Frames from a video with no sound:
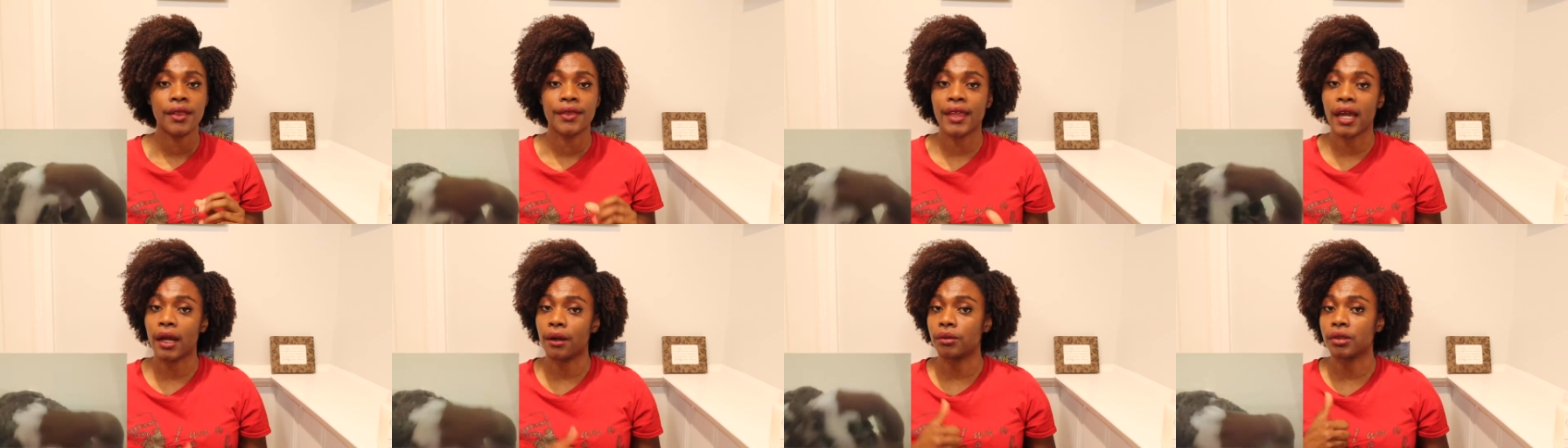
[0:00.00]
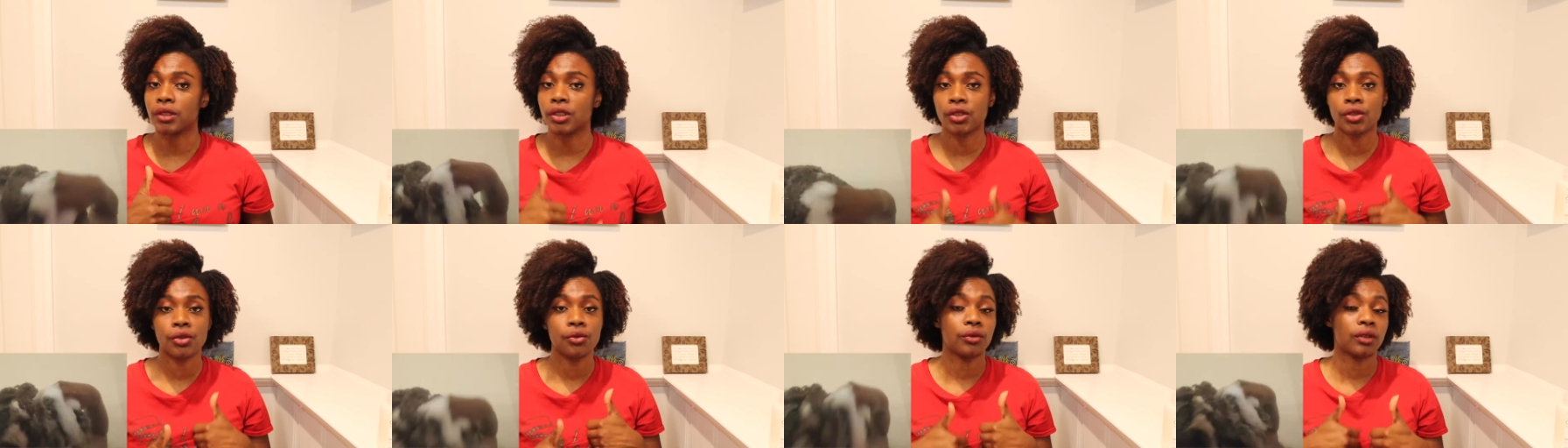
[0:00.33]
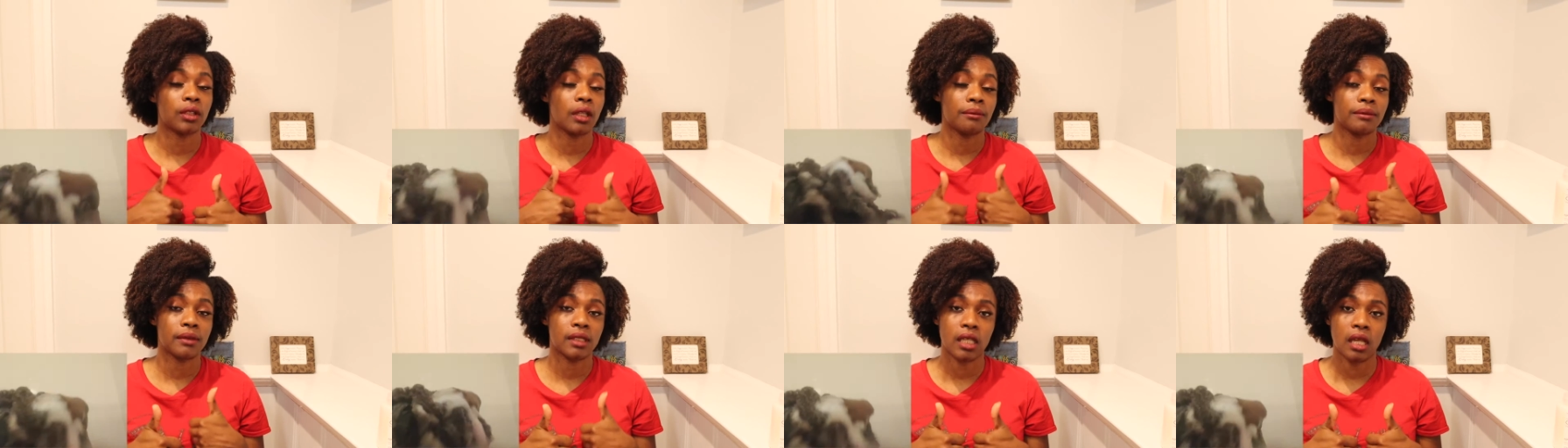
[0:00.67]
That was two
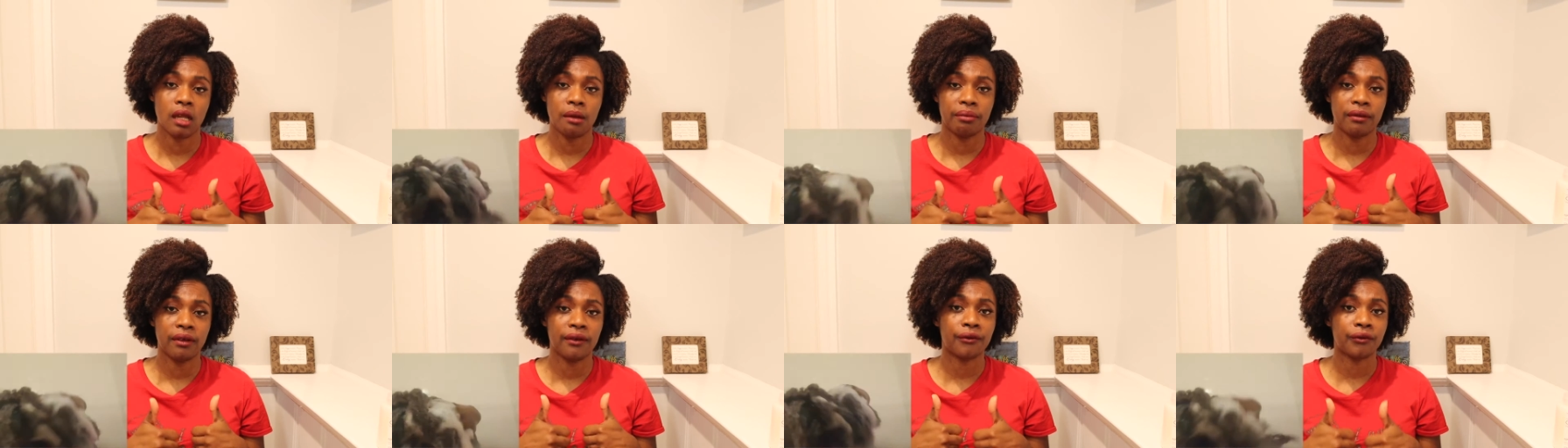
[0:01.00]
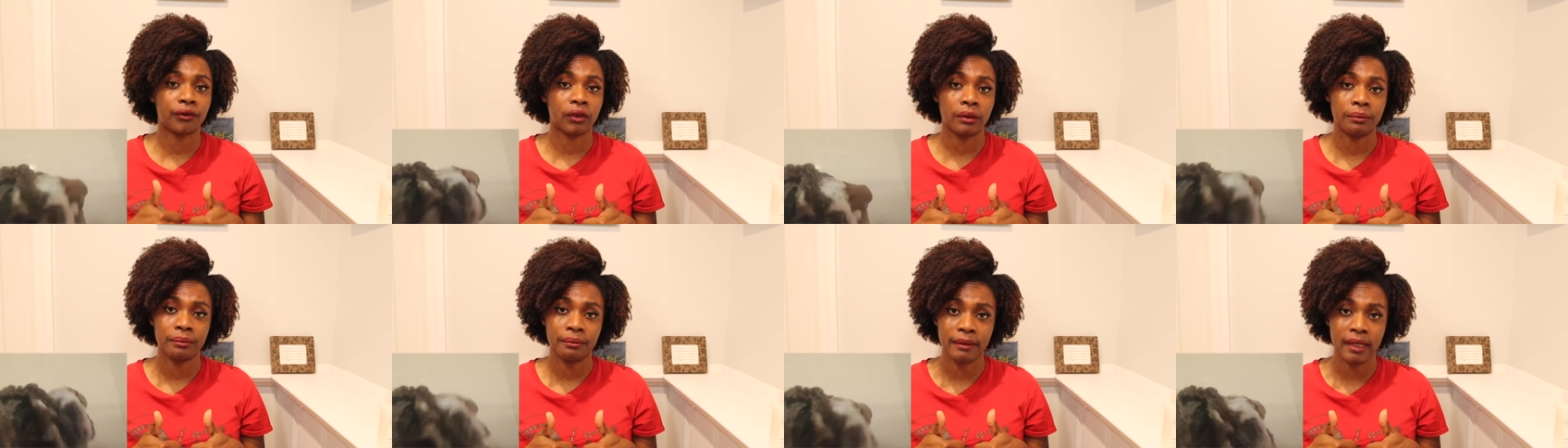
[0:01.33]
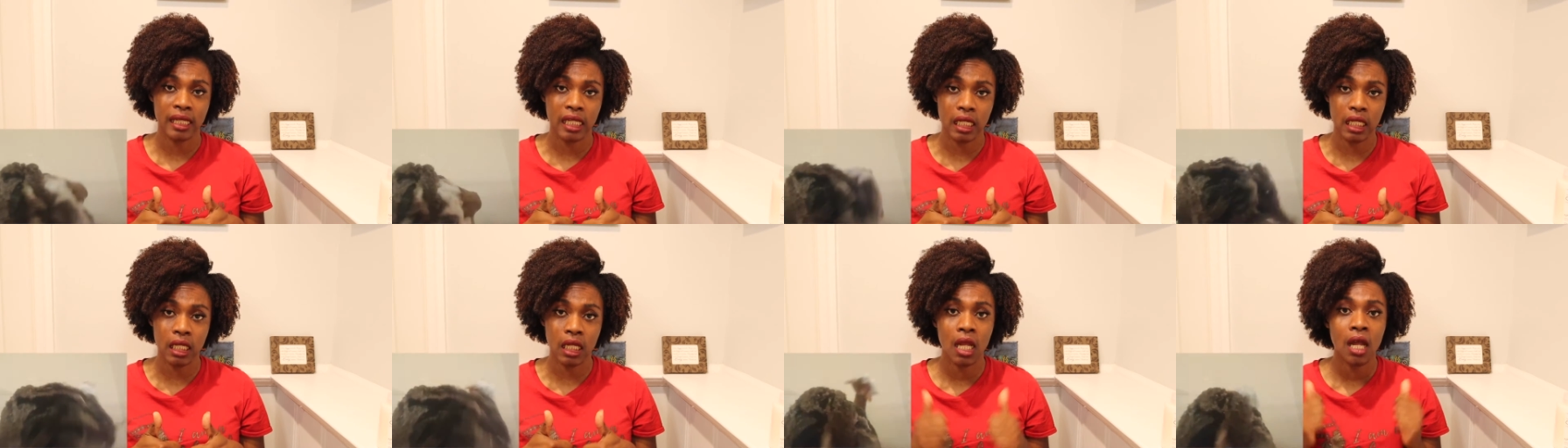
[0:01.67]
thumbs up from
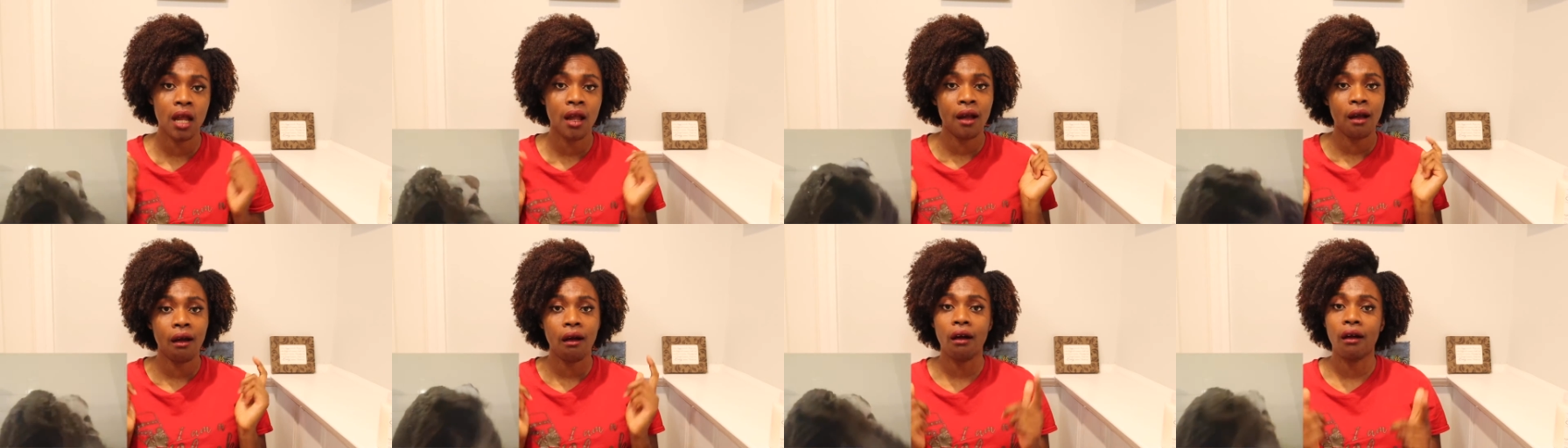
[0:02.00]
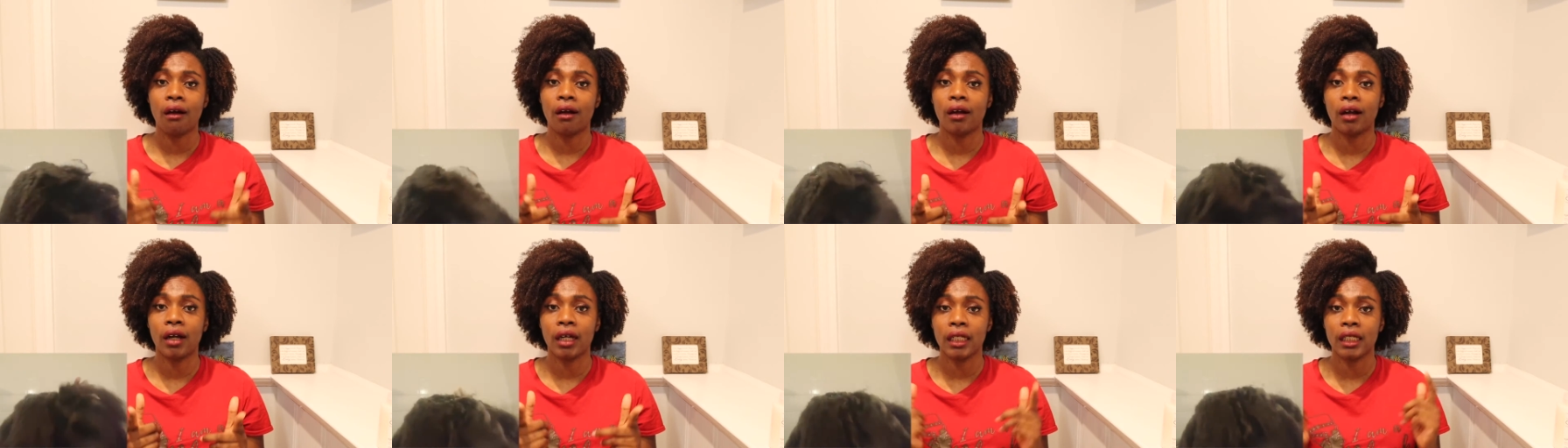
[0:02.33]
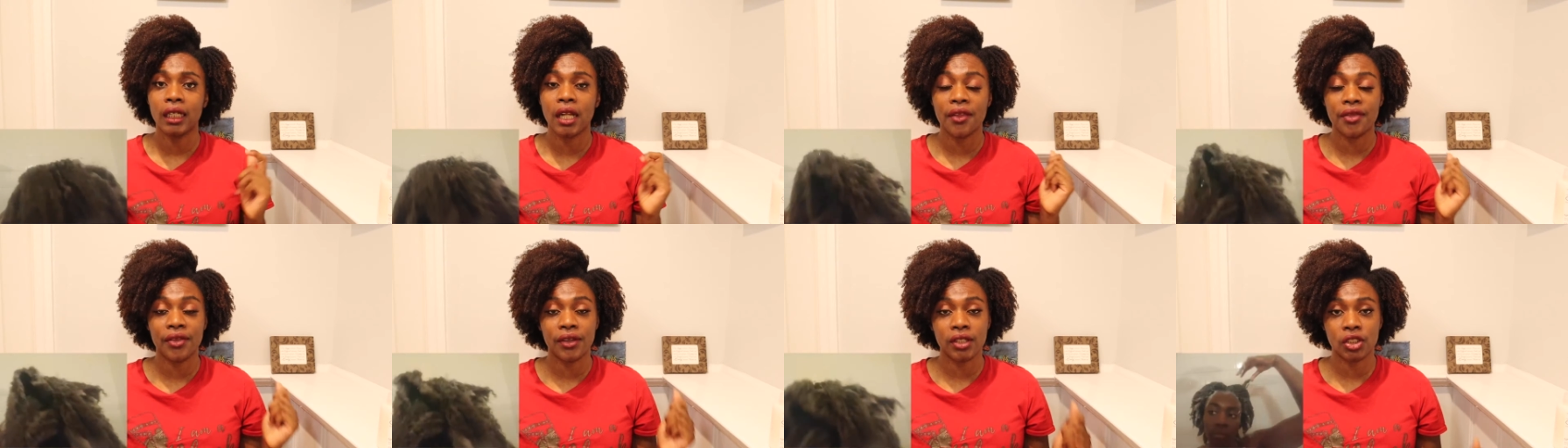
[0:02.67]
me
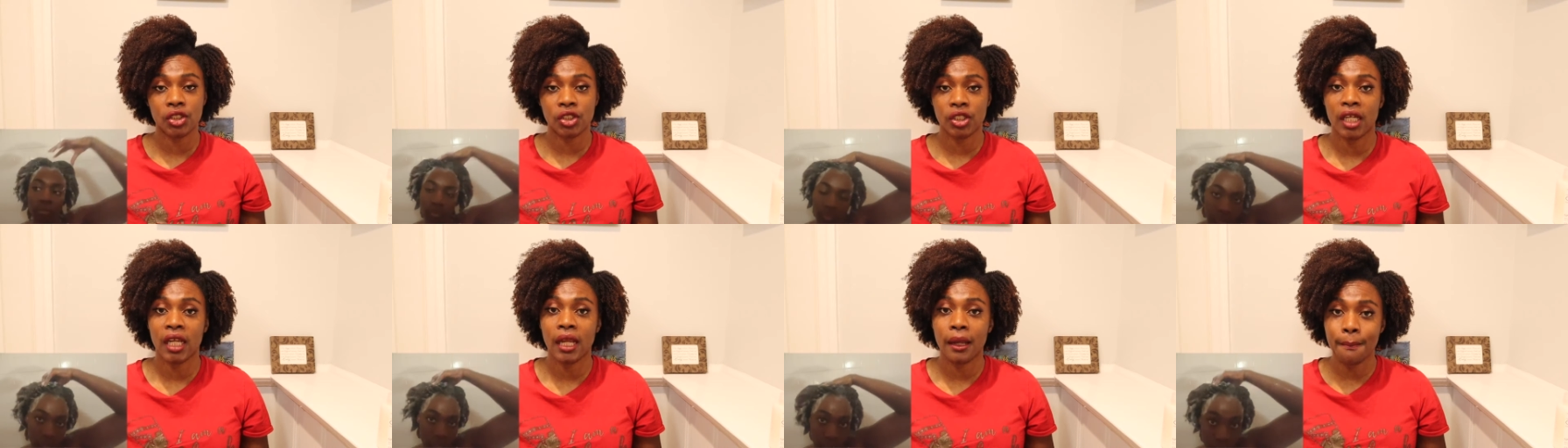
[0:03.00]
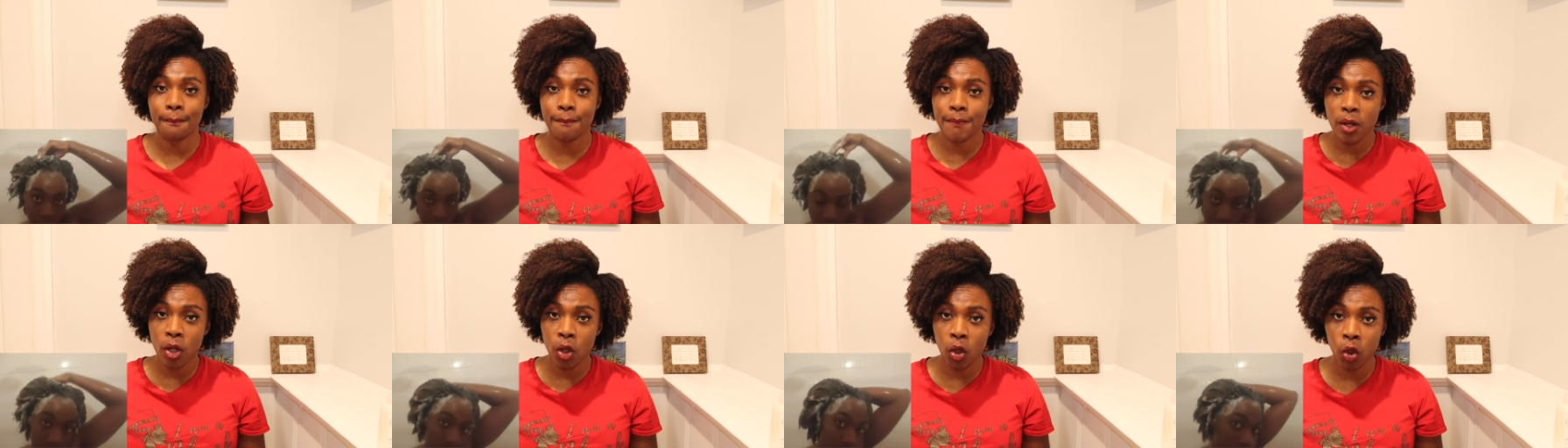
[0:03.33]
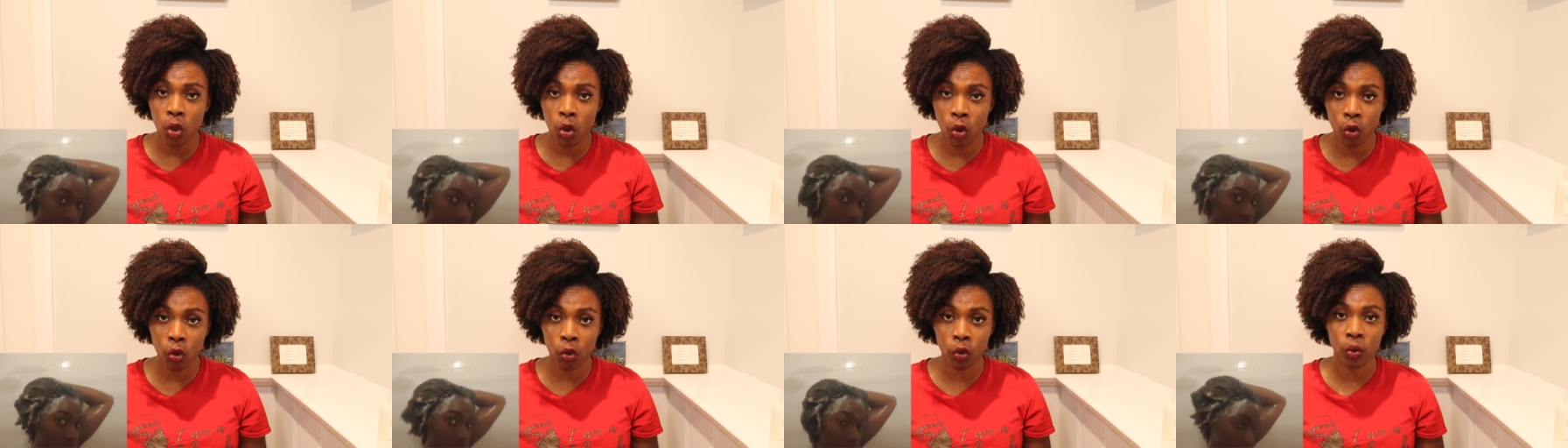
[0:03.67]
on the
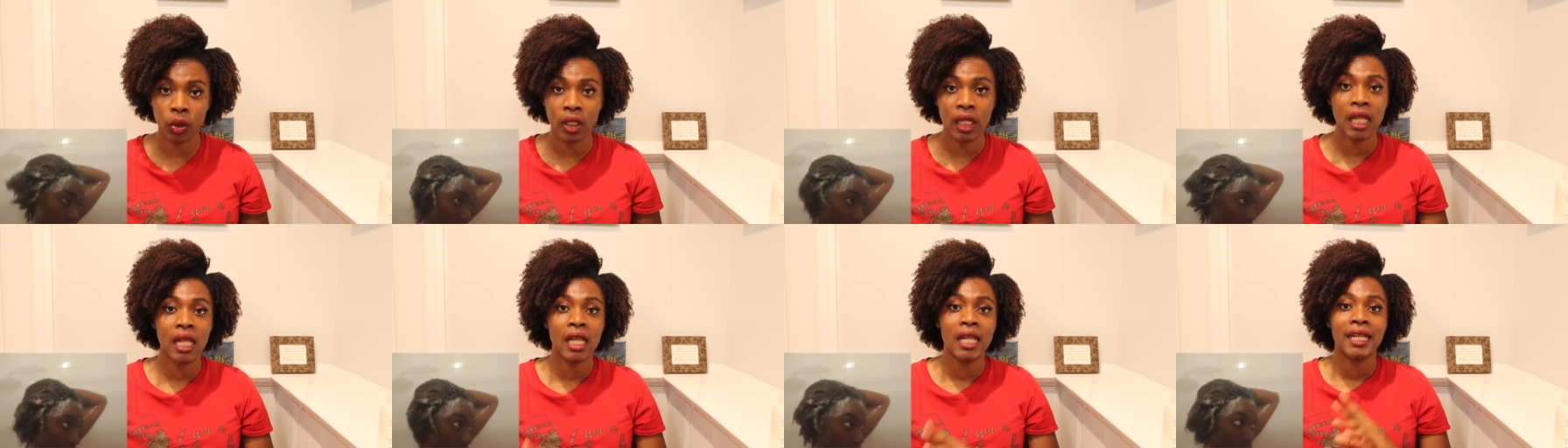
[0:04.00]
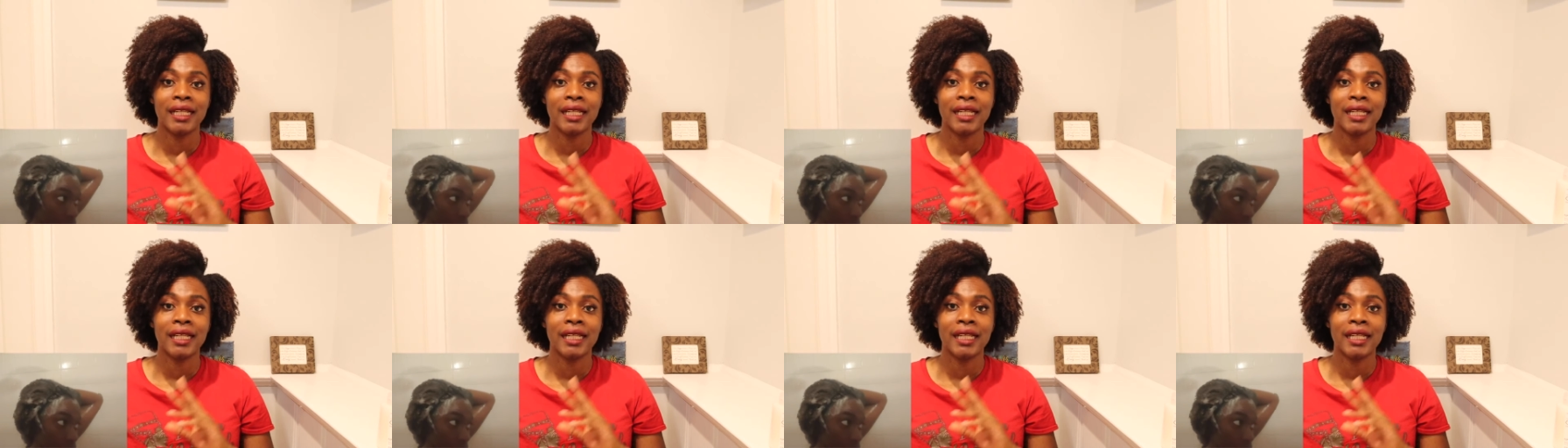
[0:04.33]
shampoo.